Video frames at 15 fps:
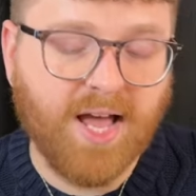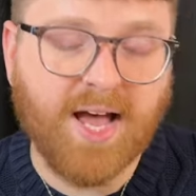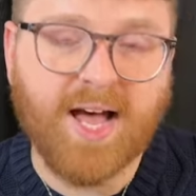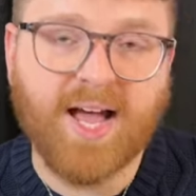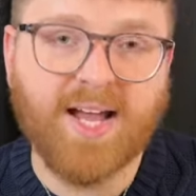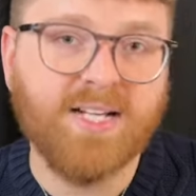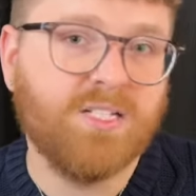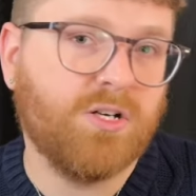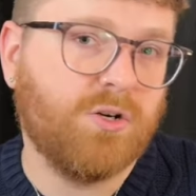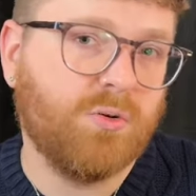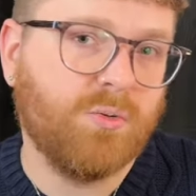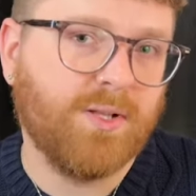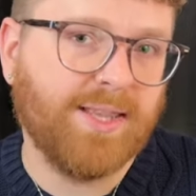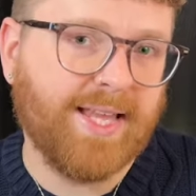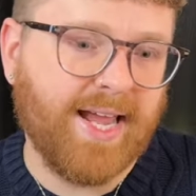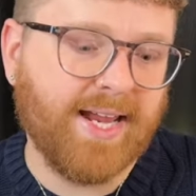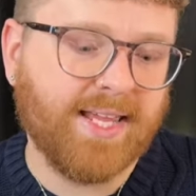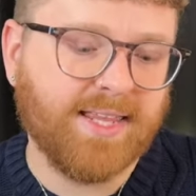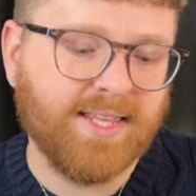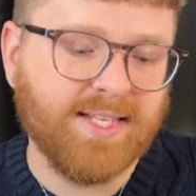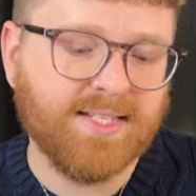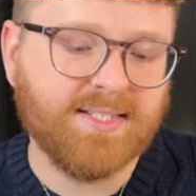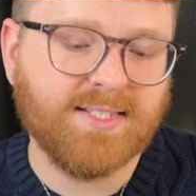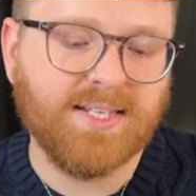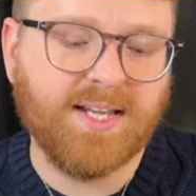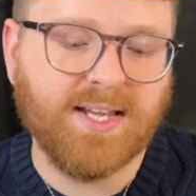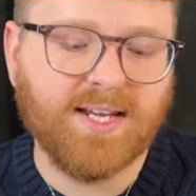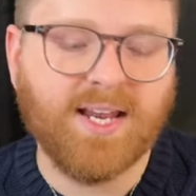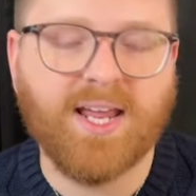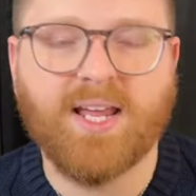I don't like this
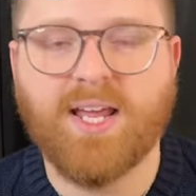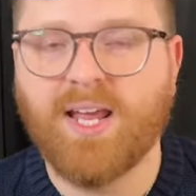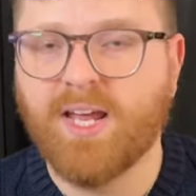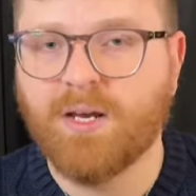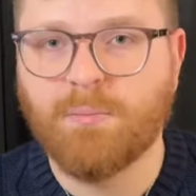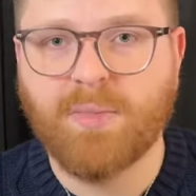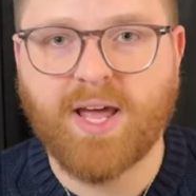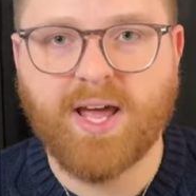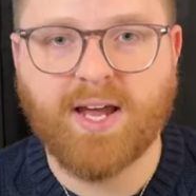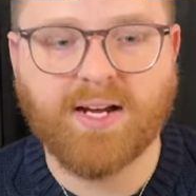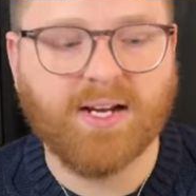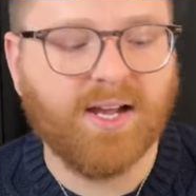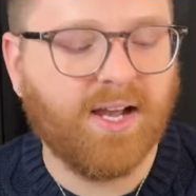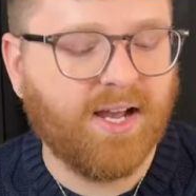in a handbag.